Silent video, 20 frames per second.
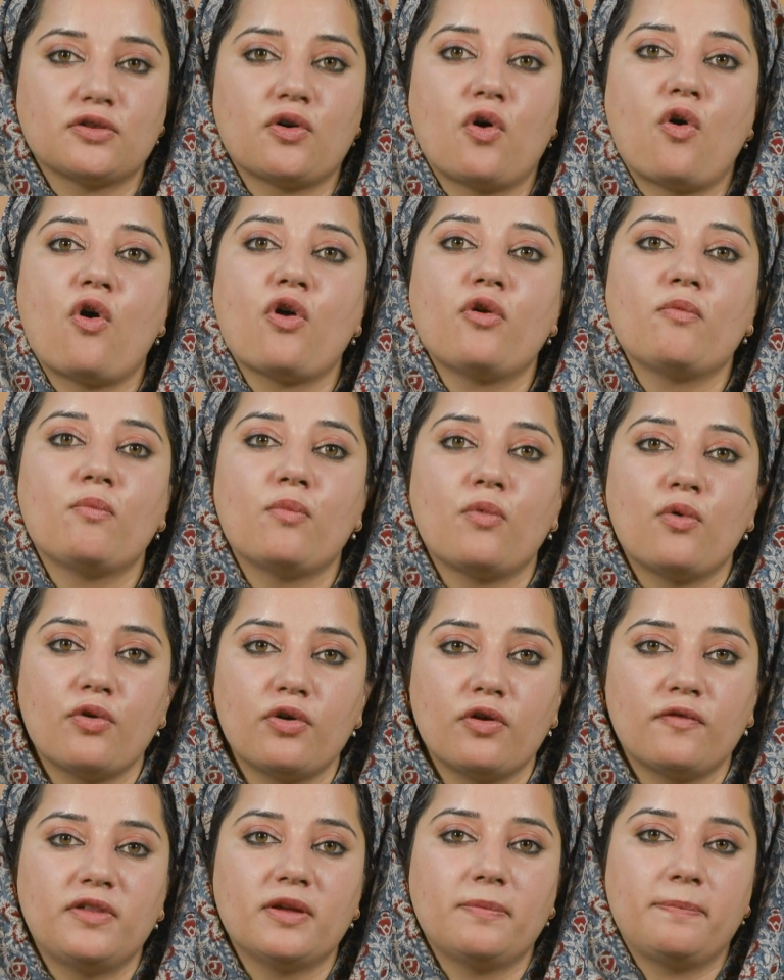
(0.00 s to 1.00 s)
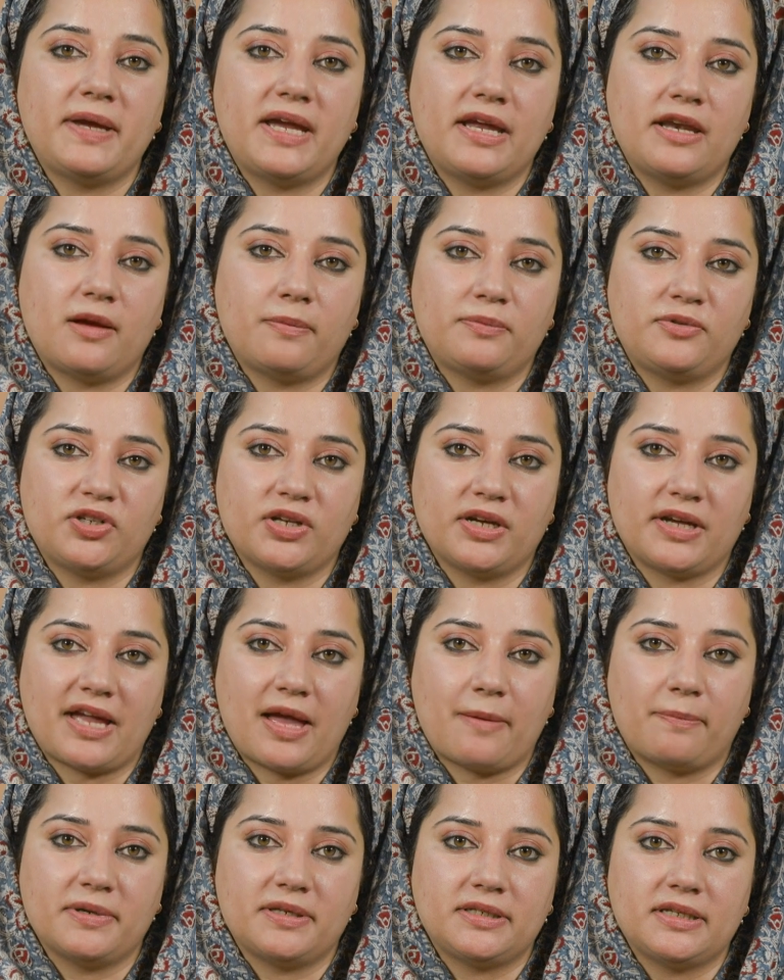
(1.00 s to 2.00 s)
or more of the paid up share
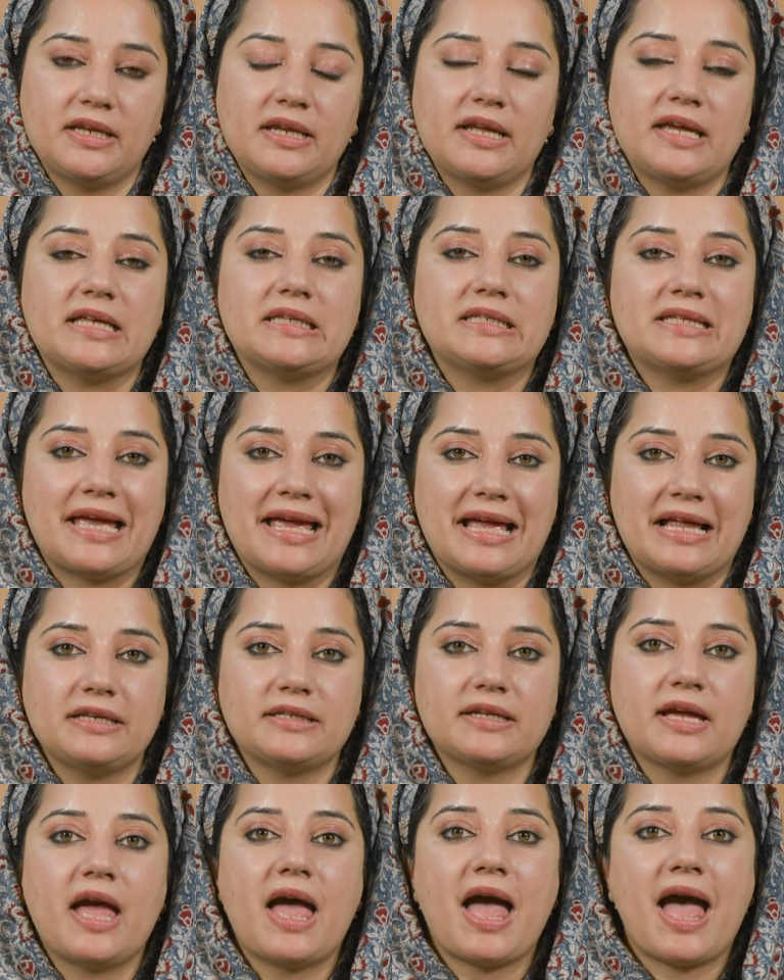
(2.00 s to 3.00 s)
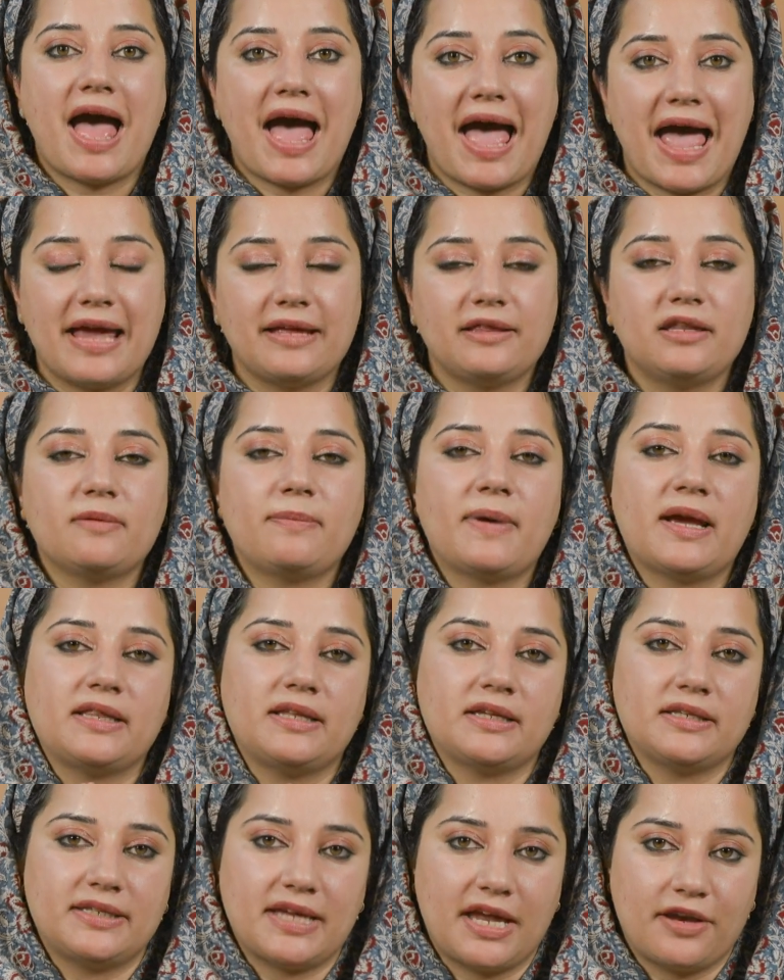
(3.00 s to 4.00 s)
capital is held either by the
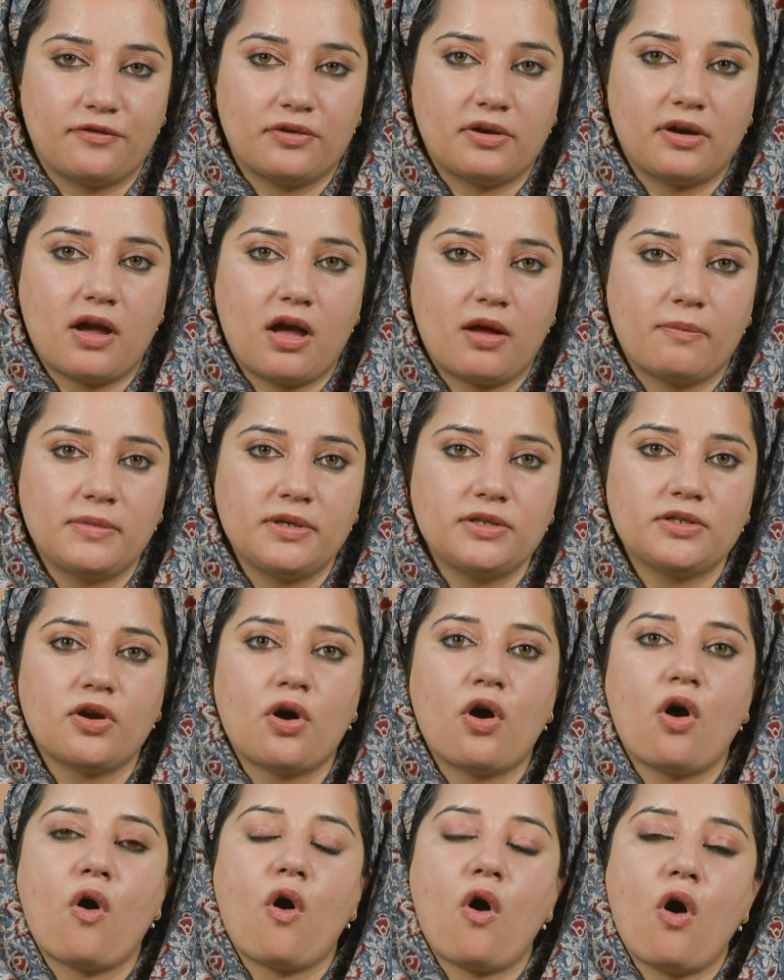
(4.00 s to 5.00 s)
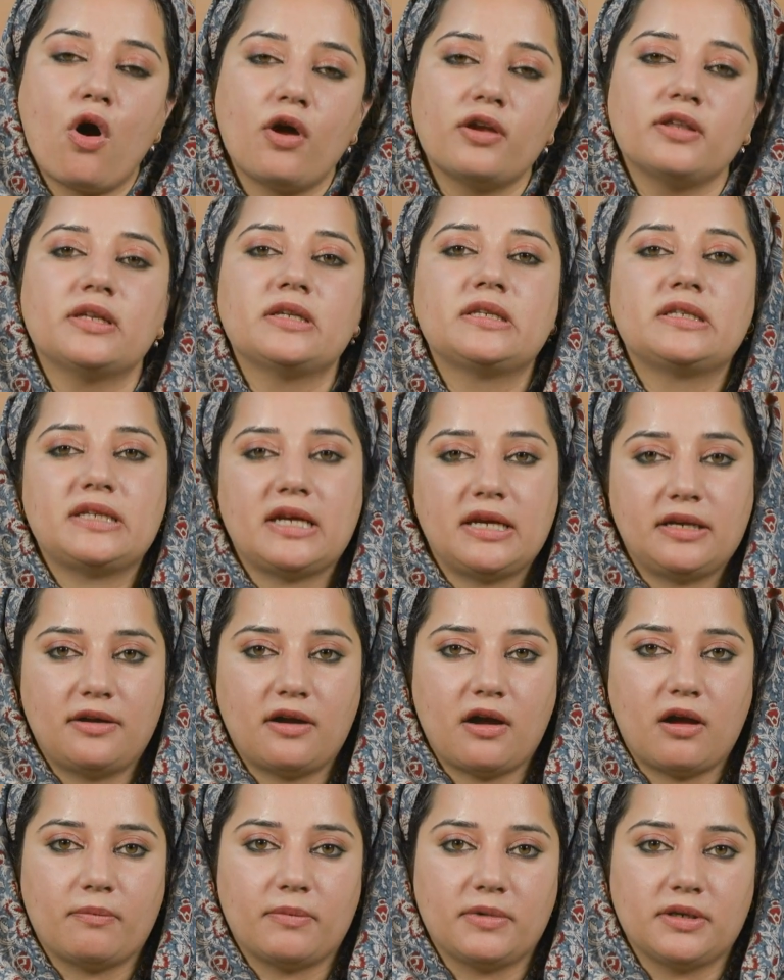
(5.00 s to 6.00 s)
central government or the state
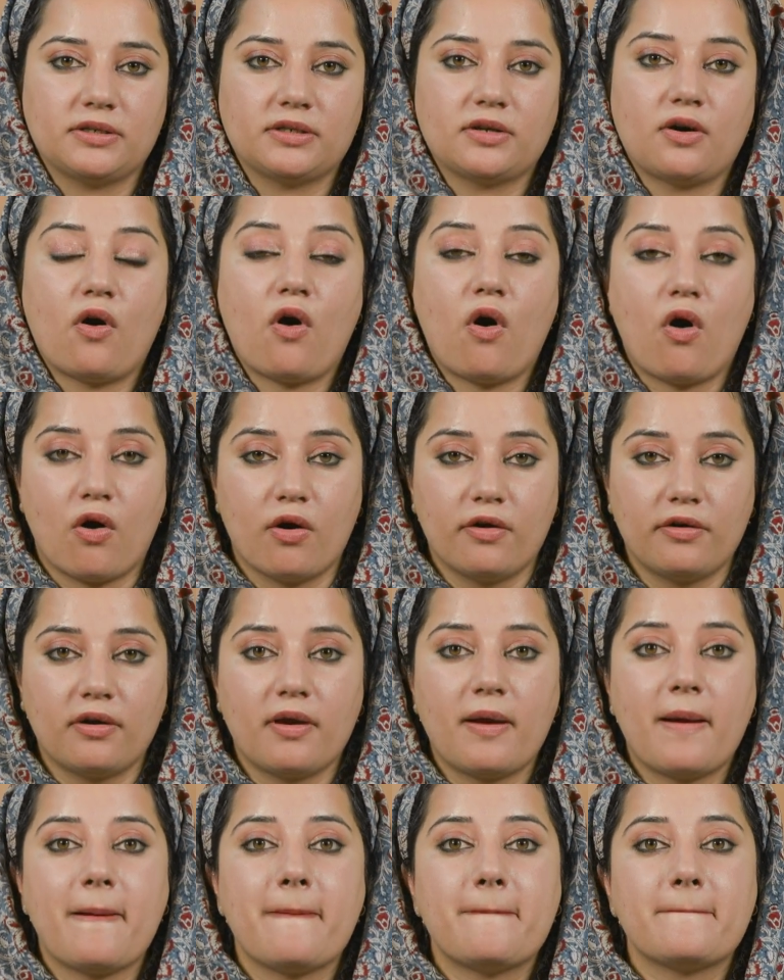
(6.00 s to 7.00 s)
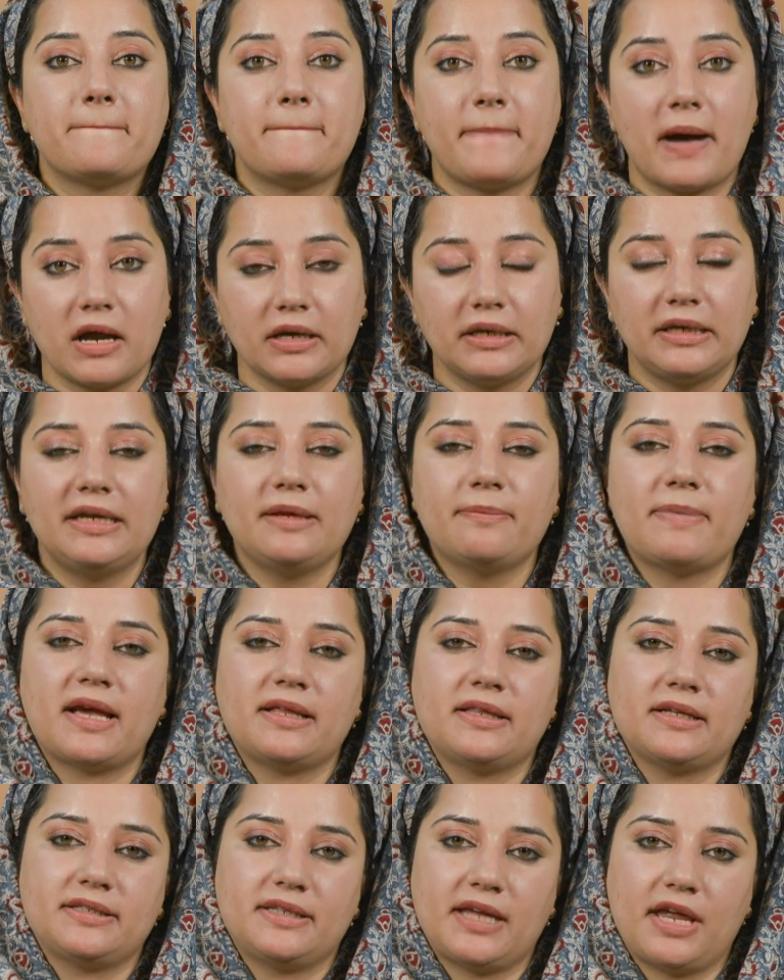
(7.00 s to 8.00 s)
government, or partly by the
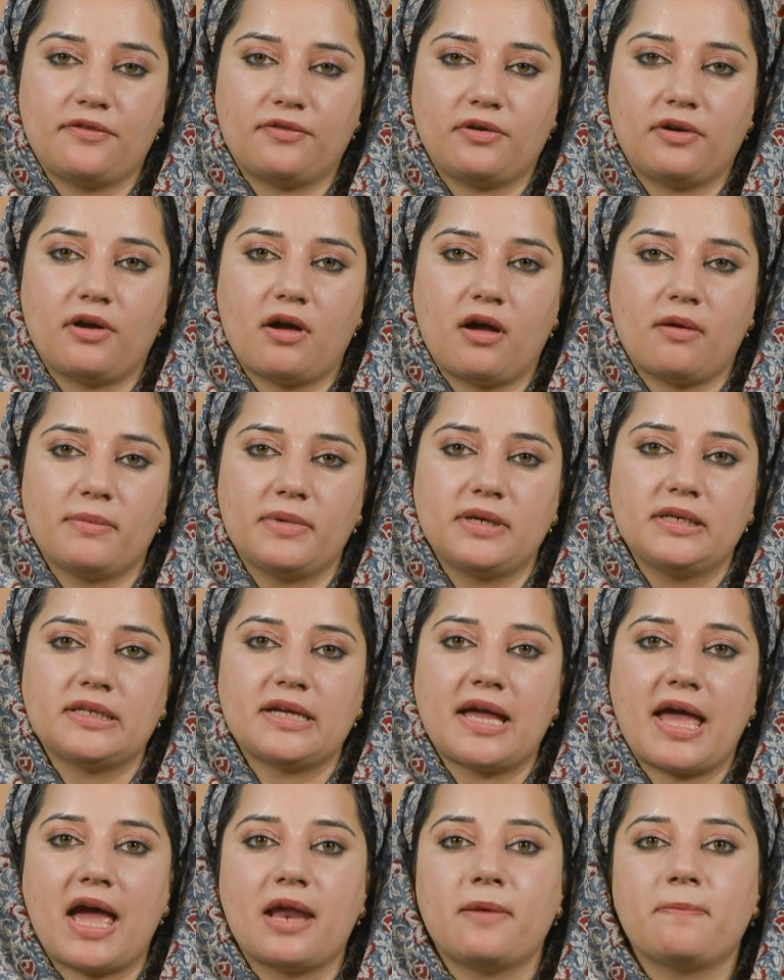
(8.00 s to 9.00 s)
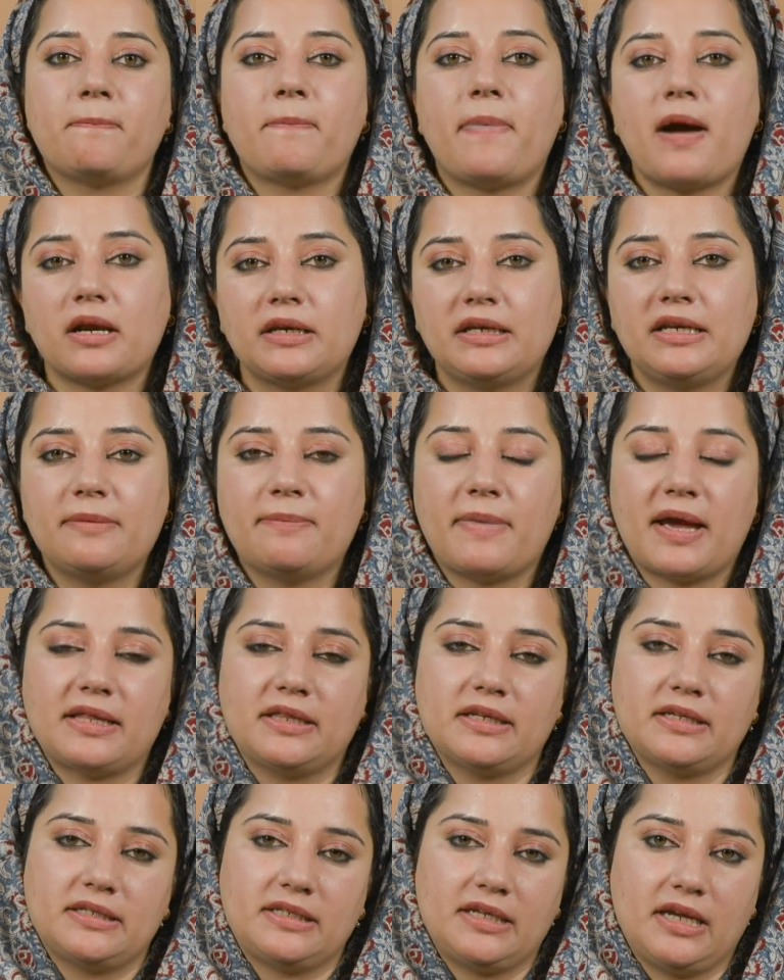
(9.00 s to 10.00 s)
central government and partly by the
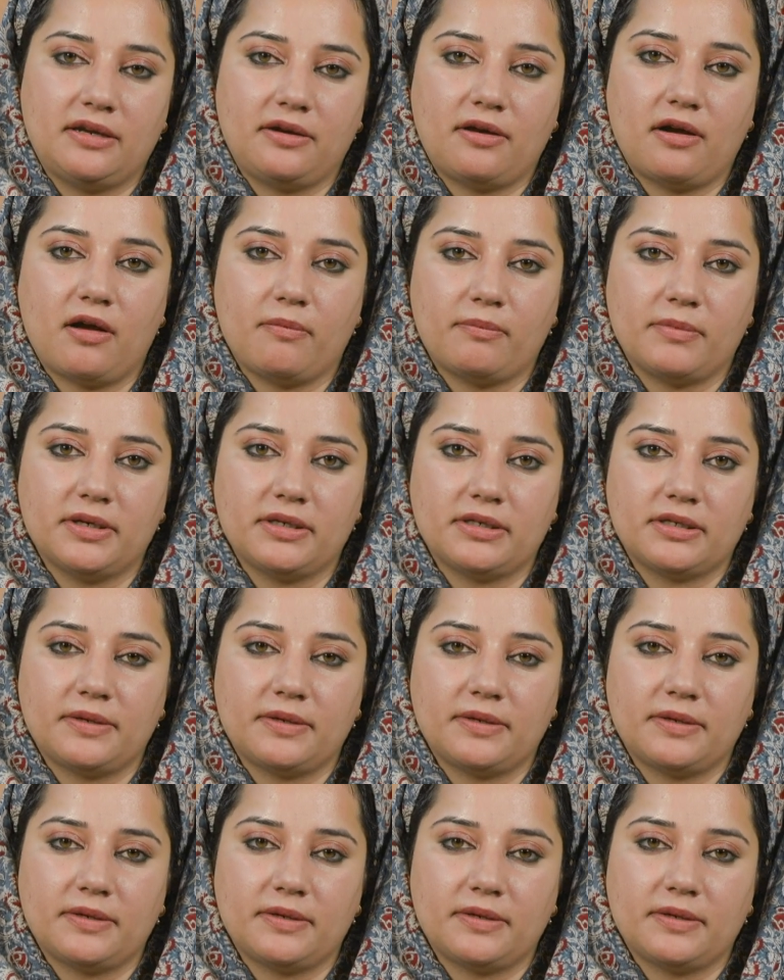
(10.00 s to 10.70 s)
state government.